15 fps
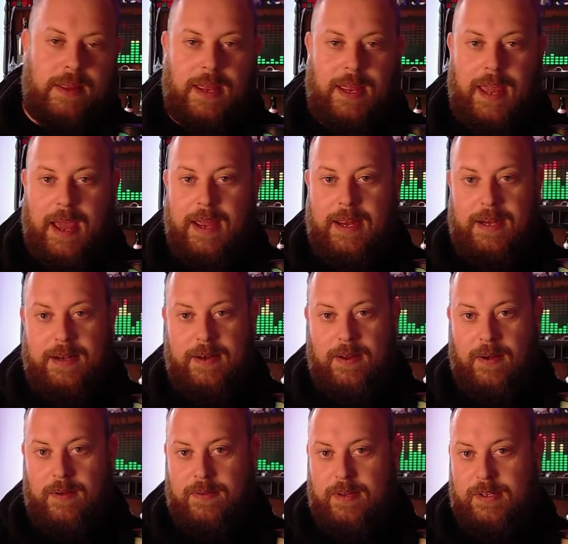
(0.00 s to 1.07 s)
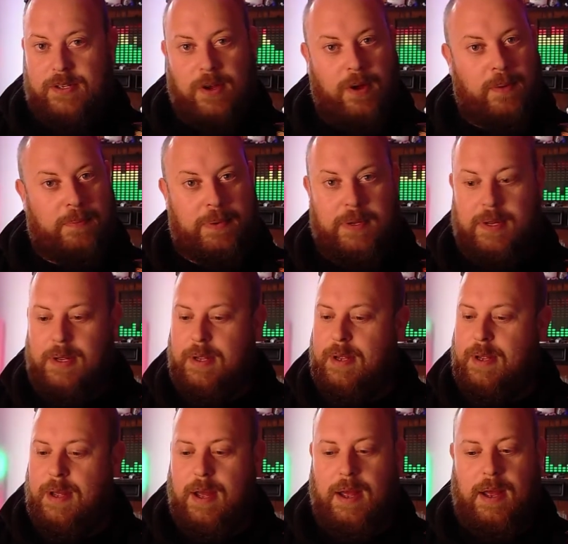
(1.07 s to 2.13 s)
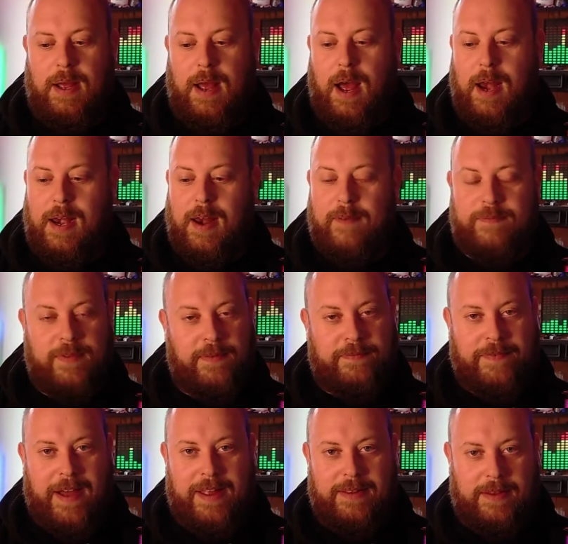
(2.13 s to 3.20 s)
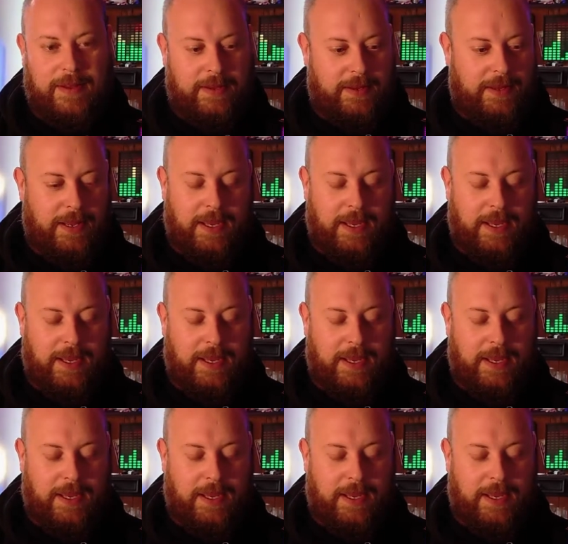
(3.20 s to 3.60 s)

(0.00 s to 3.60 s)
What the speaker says: the gain on the top. I love the fact that